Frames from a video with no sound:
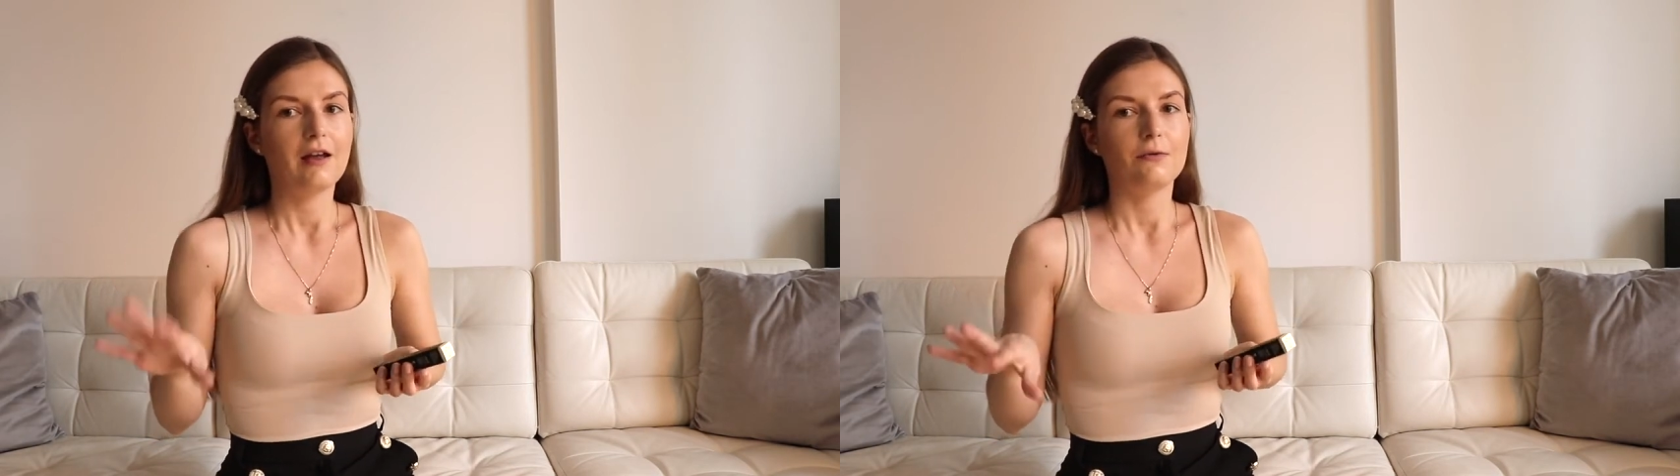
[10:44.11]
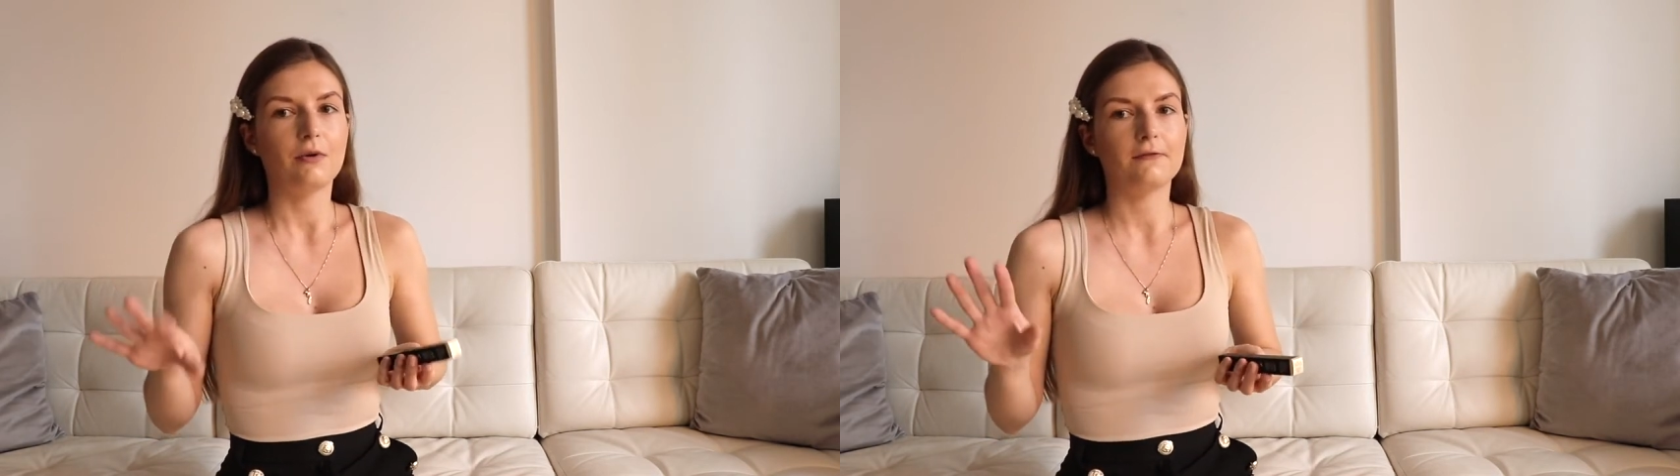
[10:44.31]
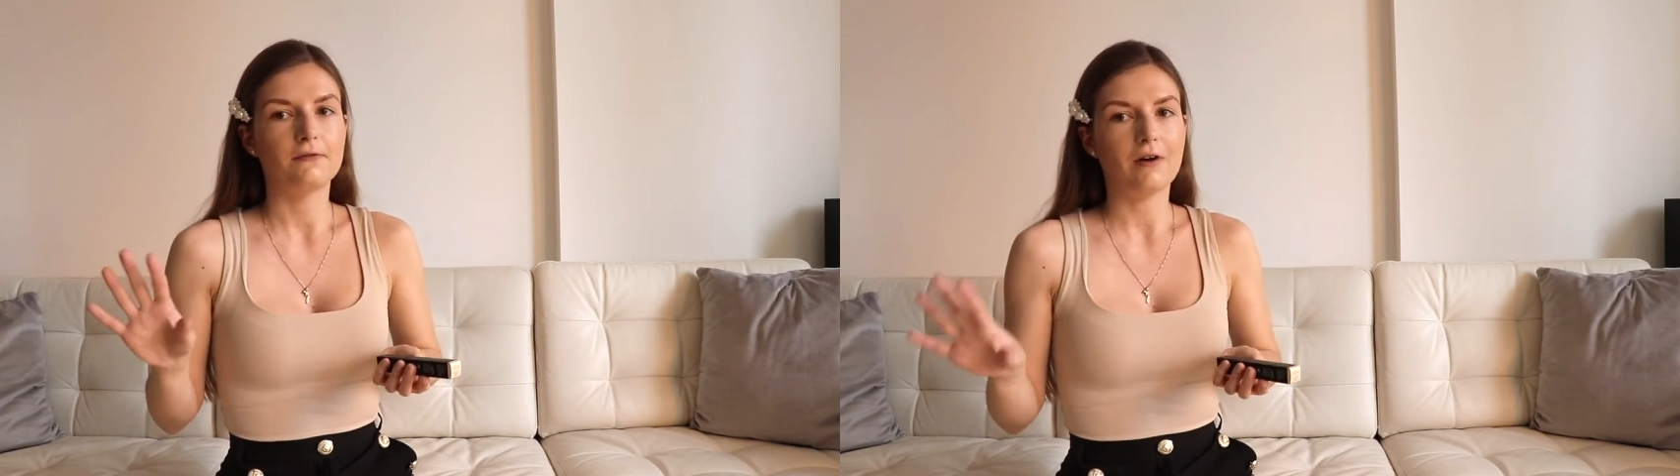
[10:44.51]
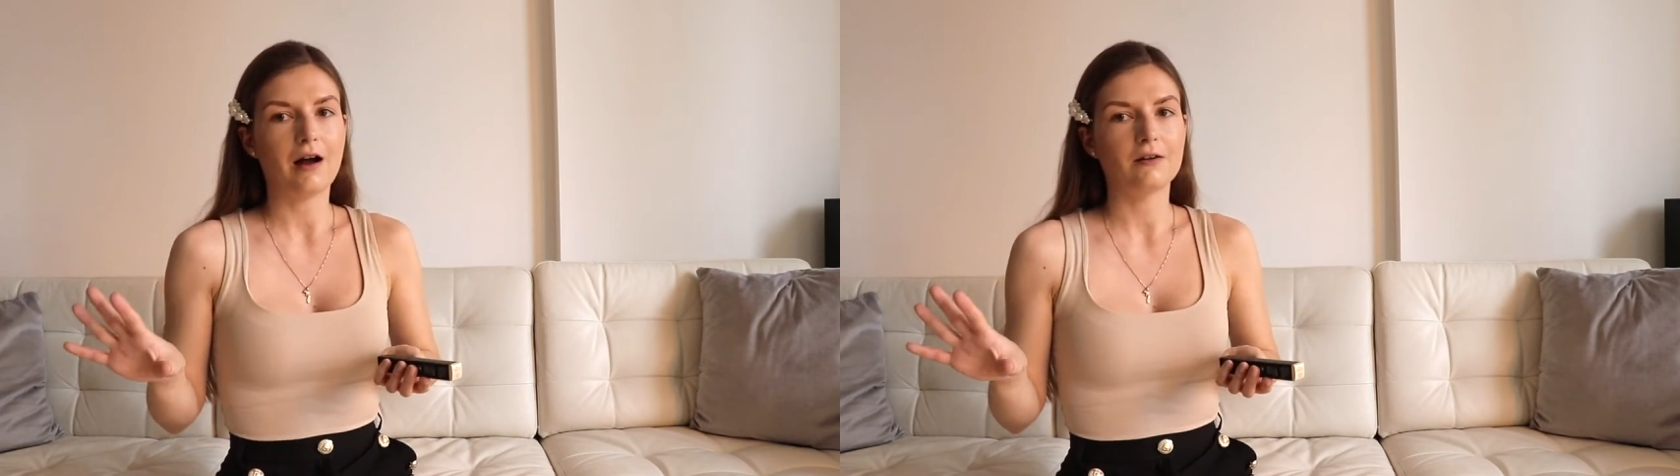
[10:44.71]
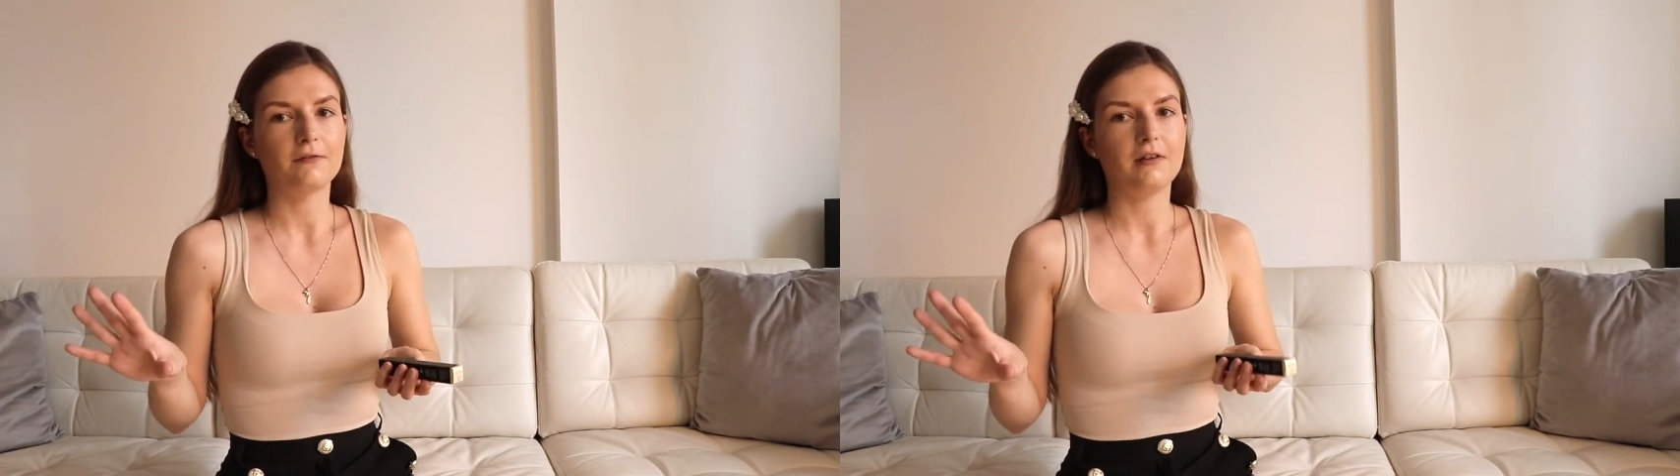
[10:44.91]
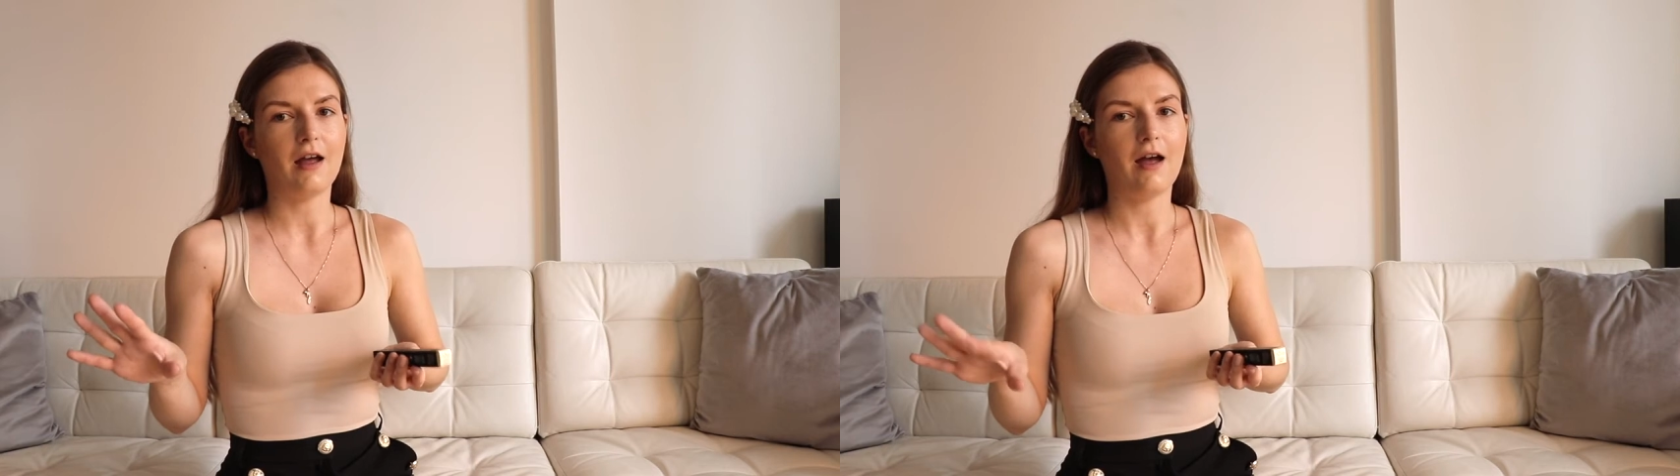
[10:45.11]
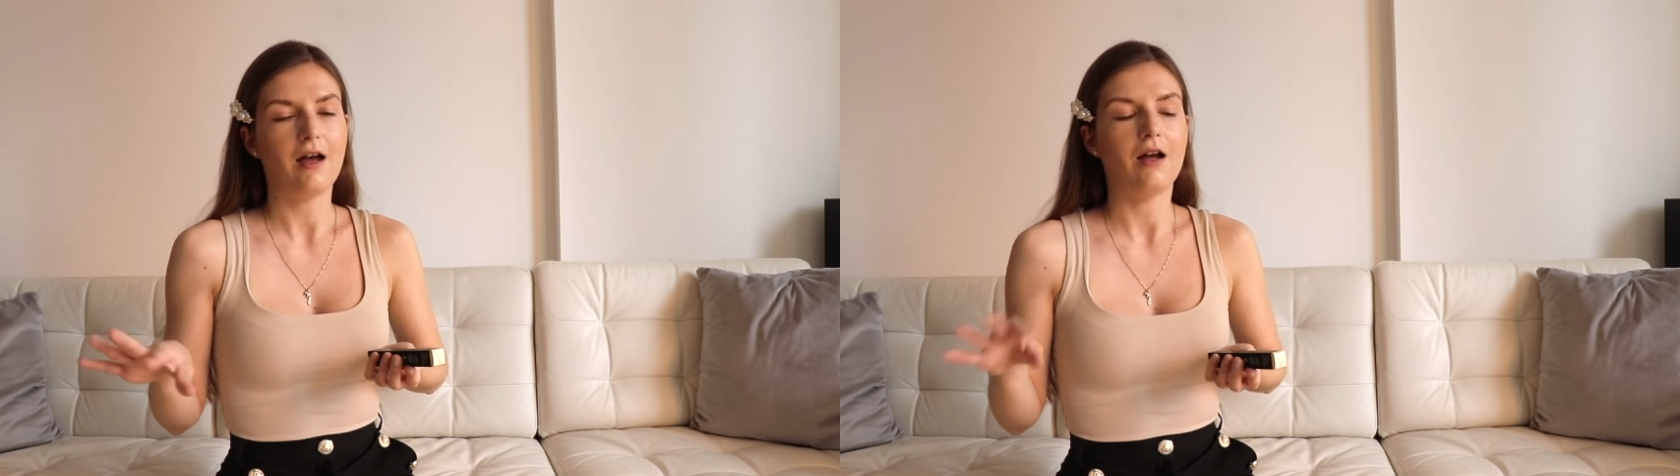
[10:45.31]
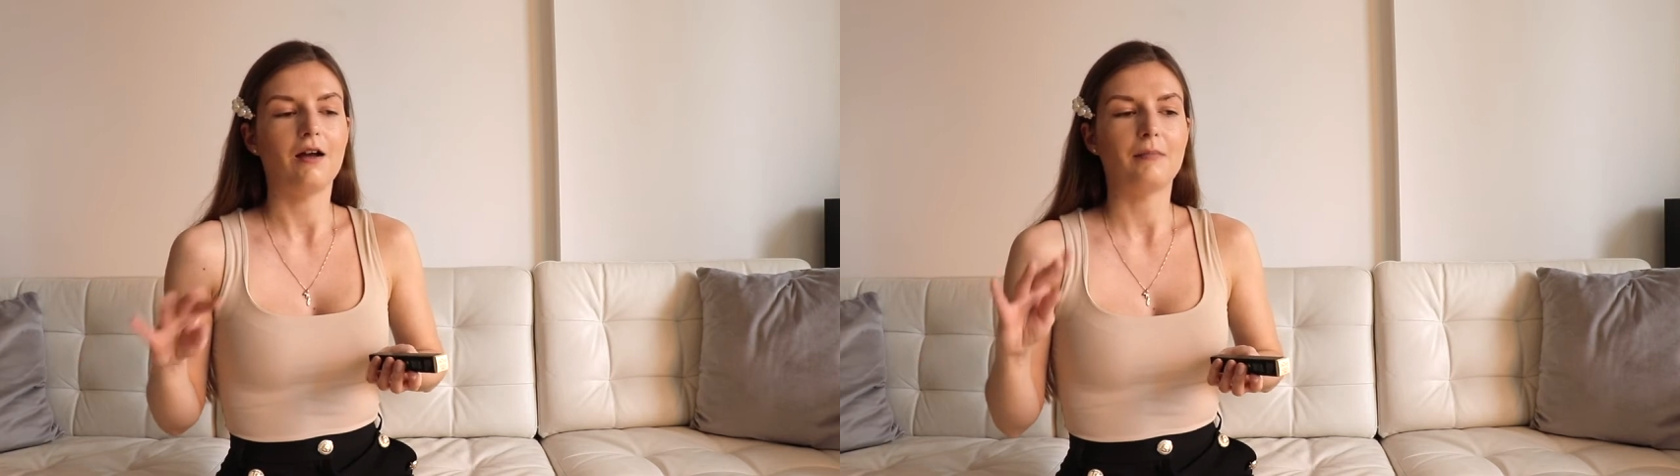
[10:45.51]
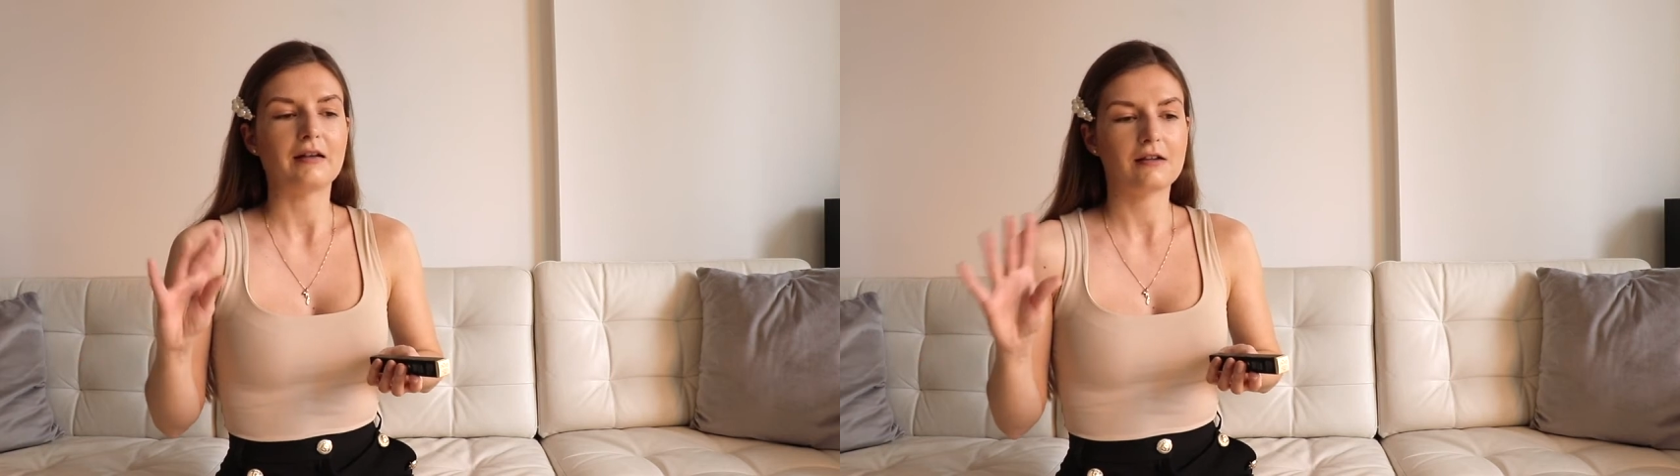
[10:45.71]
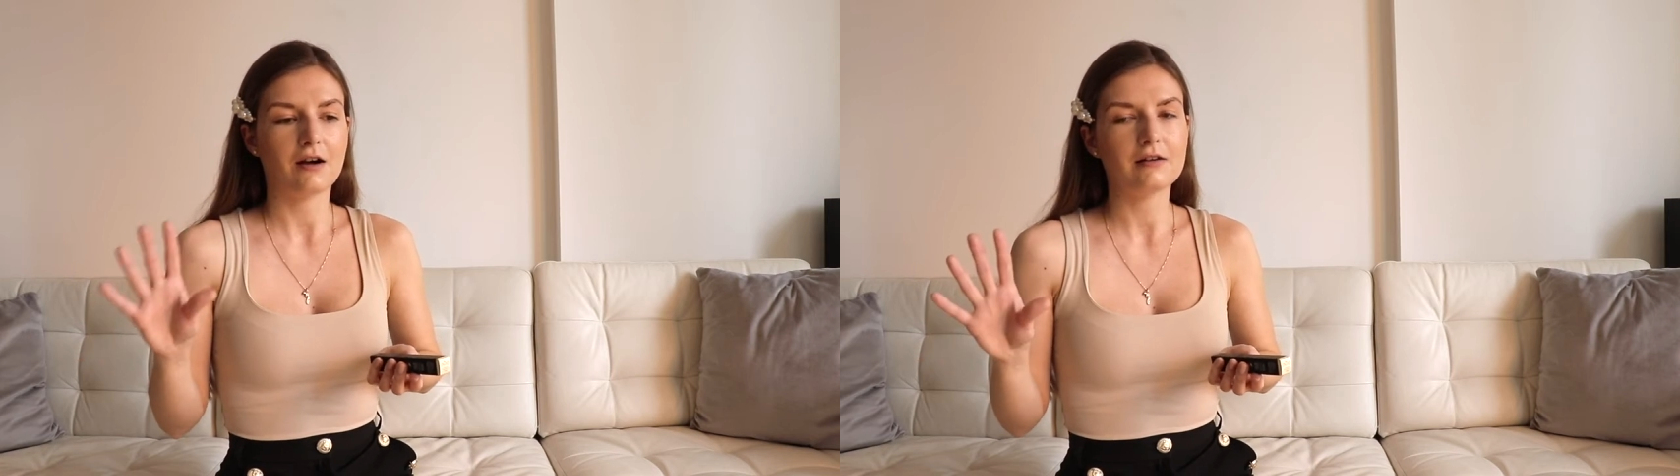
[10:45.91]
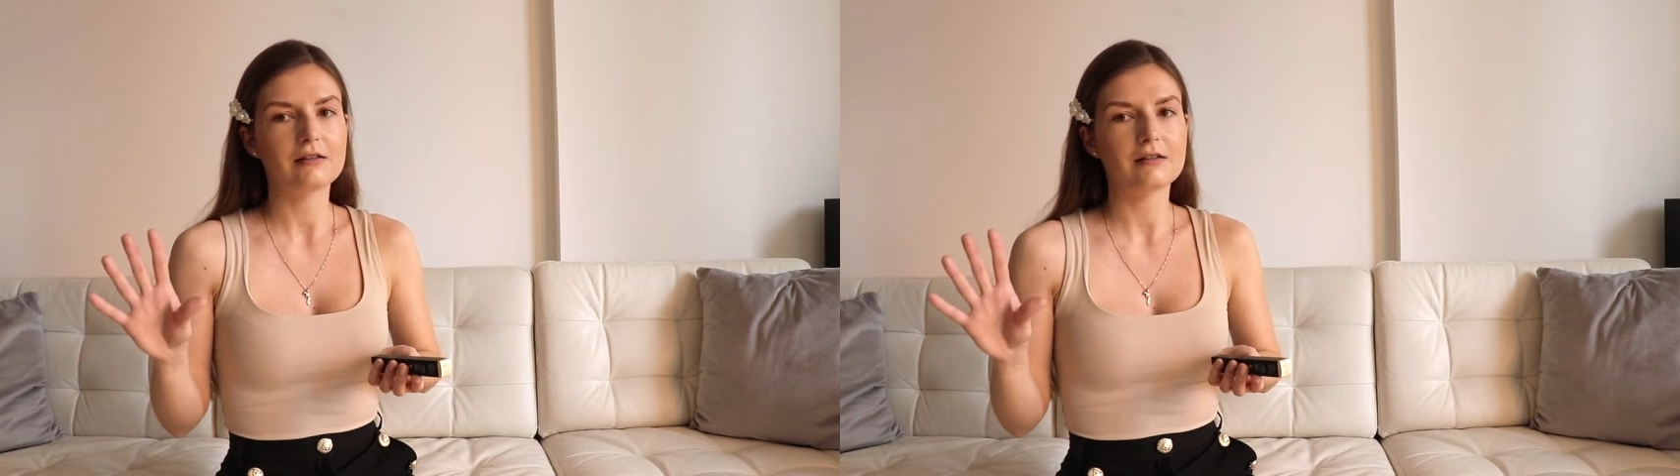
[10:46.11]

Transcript: with one of the mascaras